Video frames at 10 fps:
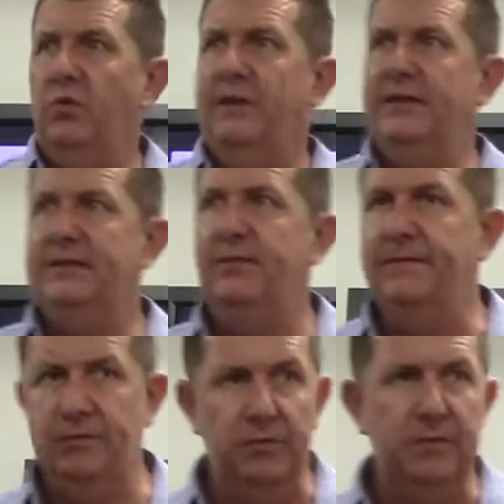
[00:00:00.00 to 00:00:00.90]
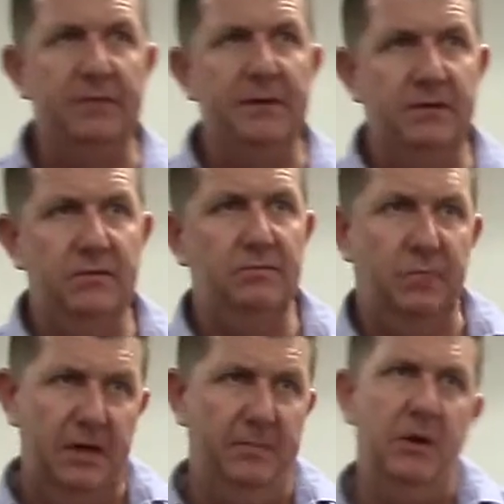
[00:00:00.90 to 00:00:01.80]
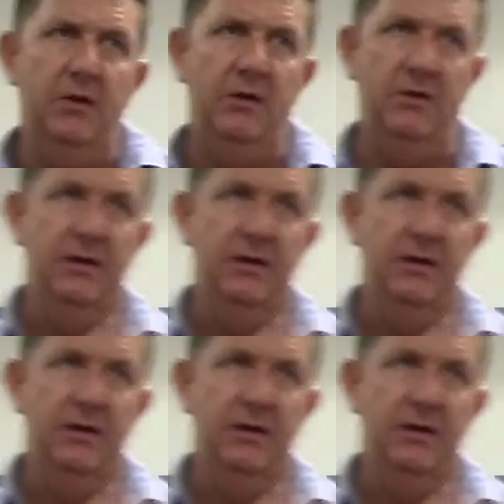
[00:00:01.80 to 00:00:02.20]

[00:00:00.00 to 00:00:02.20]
these we've talked about, bipolar,